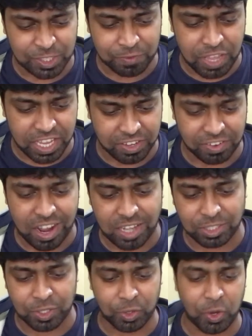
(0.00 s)
it's
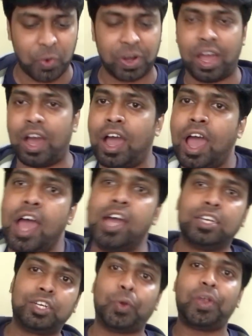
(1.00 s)
Vikrant Rona
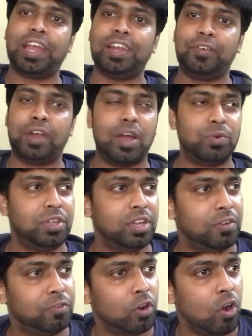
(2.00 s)
trailer out
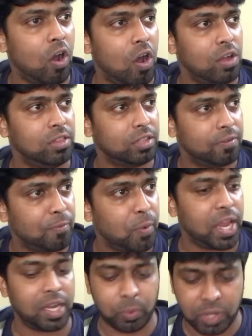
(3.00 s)
here. For all the
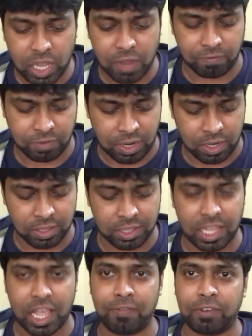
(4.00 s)
wait we have done,
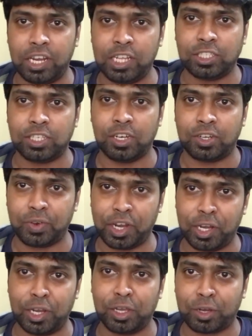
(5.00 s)
they have released a
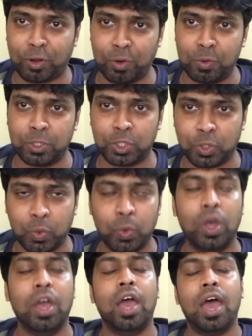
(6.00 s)
trailer close to
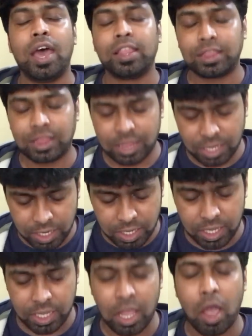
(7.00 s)

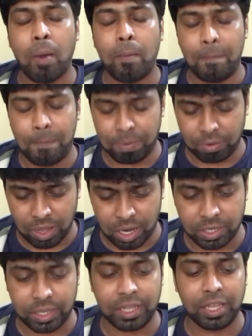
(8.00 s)
three
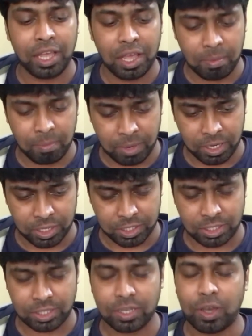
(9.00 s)
bloody
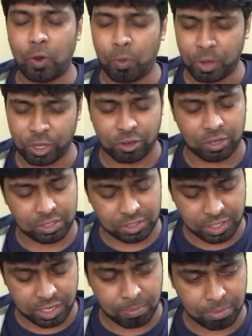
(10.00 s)
minutes. Oh my god,
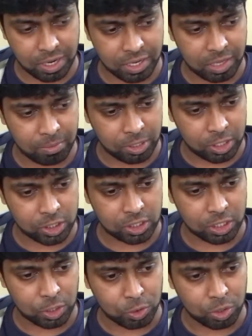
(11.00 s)
three bloody minutes
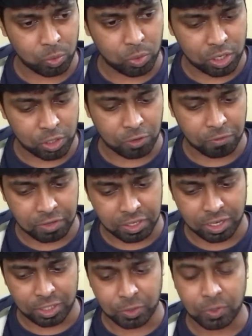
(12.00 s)
into the world of
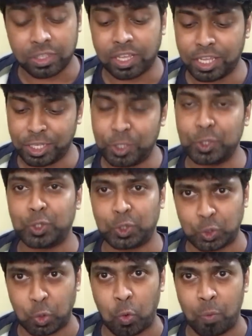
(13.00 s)
Vikrant Rona. Thank you
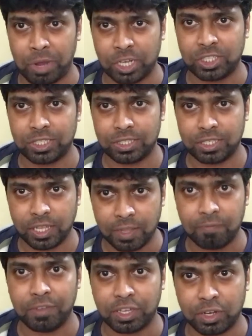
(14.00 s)
so much,
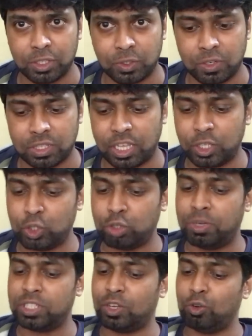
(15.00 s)
Team Vikrant Rona. Thank you
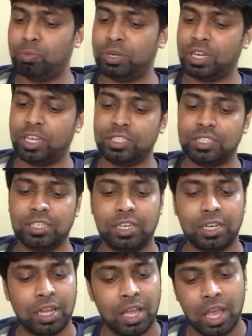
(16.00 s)
so much, Anup Bhandari sir,
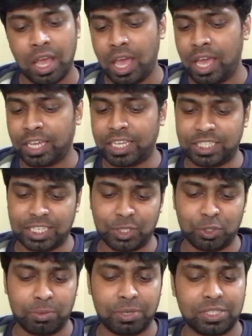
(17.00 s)
Kicha
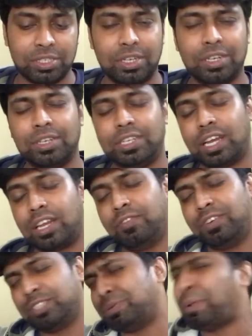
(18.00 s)
Suripa sir, Jacqueline
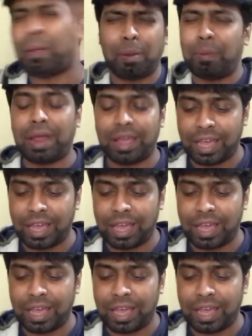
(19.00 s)
Fernandez,